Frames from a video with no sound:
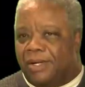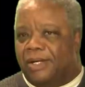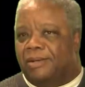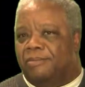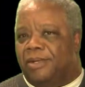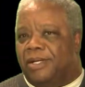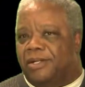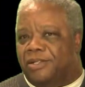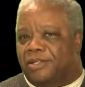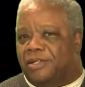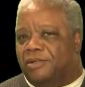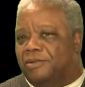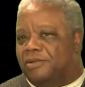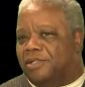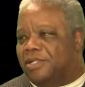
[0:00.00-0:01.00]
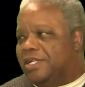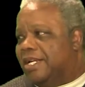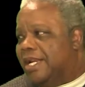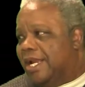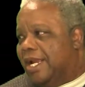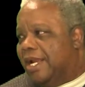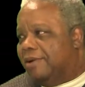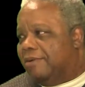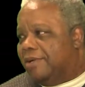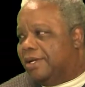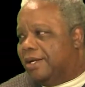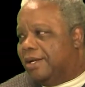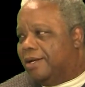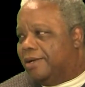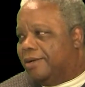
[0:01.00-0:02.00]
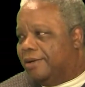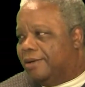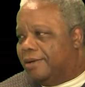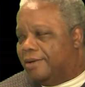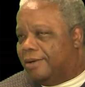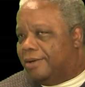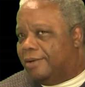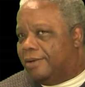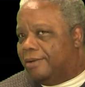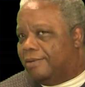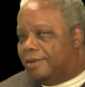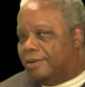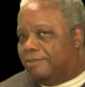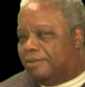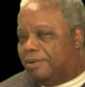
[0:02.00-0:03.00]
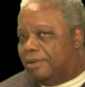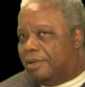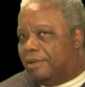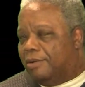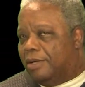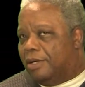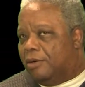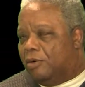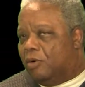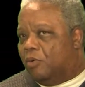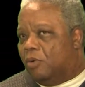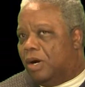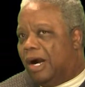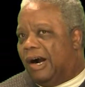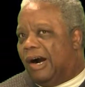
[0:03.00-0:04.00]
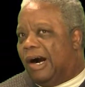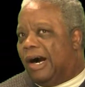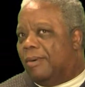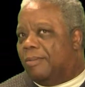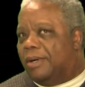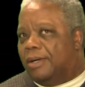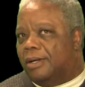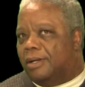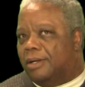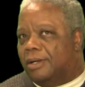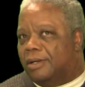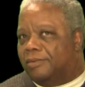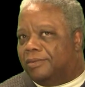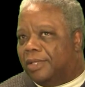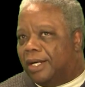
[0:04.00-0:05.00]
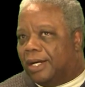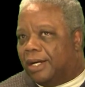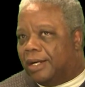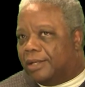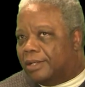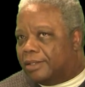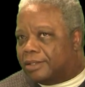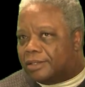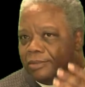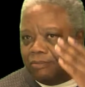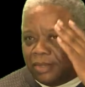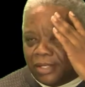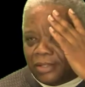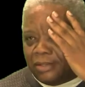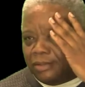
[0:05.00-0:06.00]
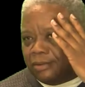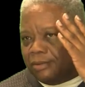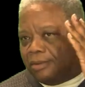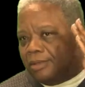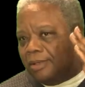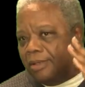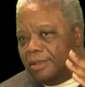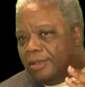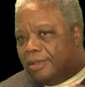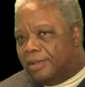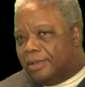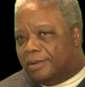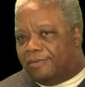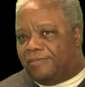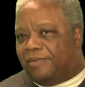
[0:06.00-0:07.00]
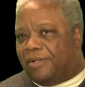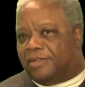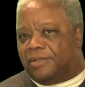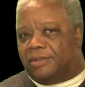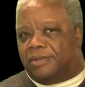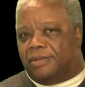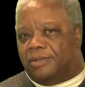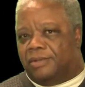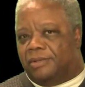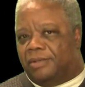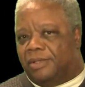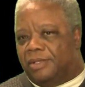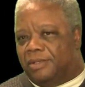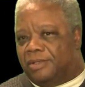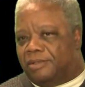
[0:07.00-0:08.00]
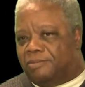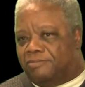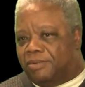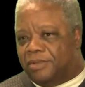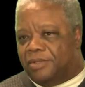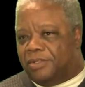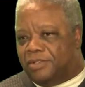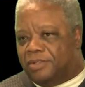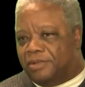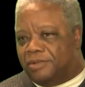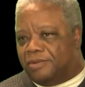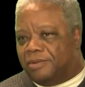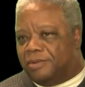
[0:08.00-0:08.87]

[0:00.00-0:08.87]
to be the soldier that I am today. When you put on that whole armor of God, it's the mental, the physical, and the spiritual.